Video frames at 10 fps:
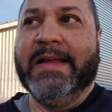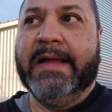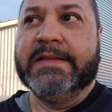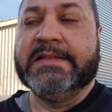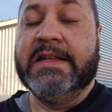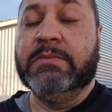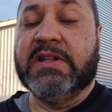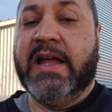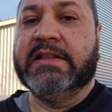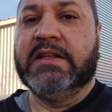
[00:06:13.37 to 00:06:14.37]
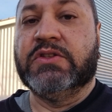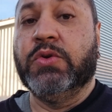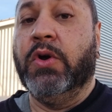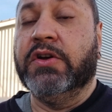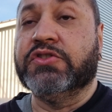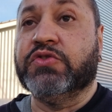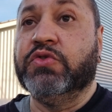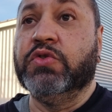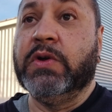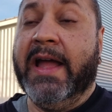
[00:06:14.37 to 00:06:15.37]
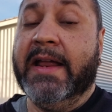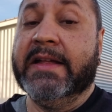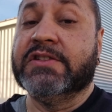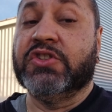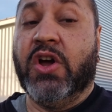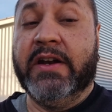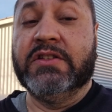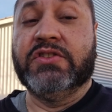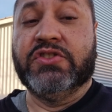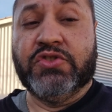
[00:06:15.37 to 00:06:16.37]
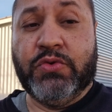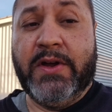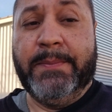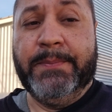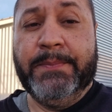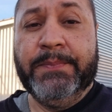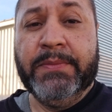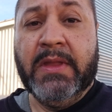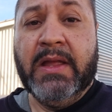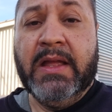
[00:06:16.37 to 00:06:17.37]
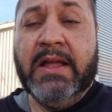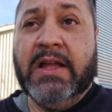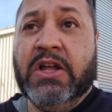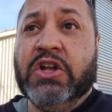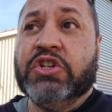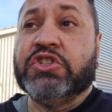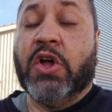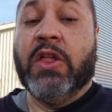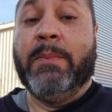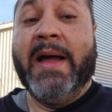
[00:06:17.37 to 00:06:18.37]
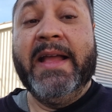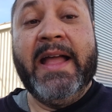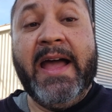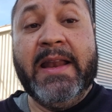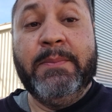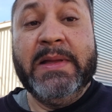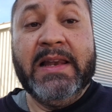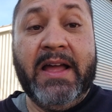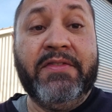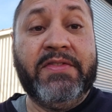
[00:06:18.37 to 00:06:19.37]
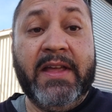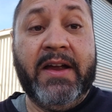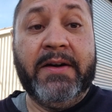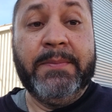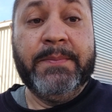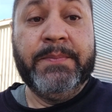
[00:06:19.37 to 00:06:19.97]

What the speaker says: it seems like the torque screw head is starting to strip. So the bike had to be left there.